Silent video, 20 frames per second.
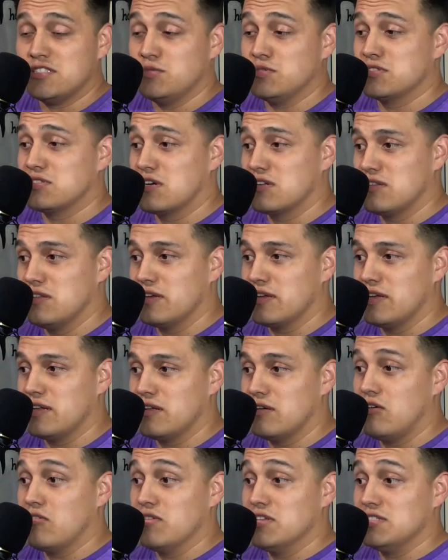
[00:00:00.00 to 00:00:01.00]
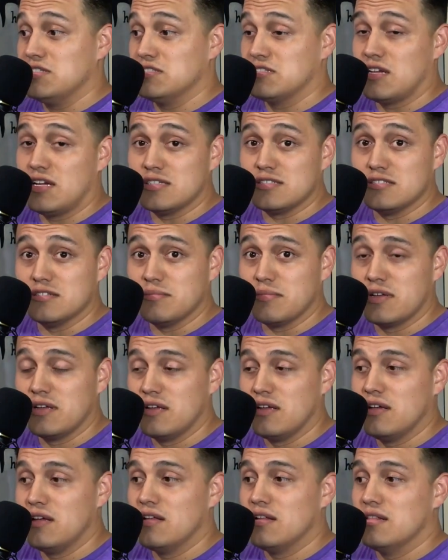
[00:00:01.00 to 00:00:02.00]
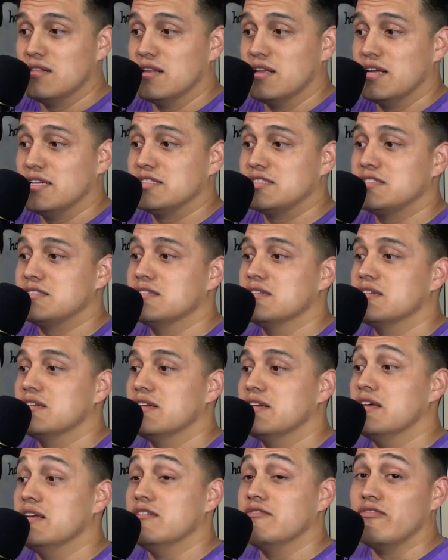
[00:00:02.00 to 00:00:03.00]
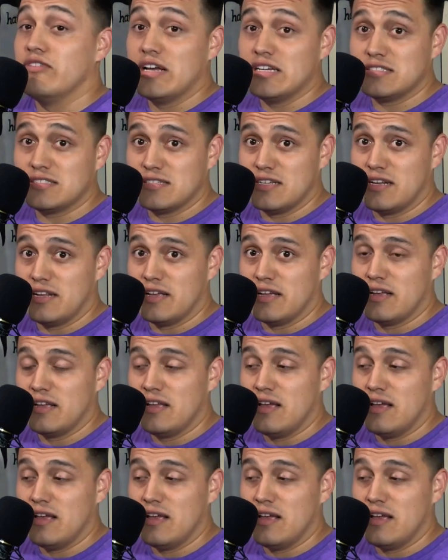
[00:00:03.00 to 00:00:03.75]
We start thinking, oh, this is awesome. Let's invest in it.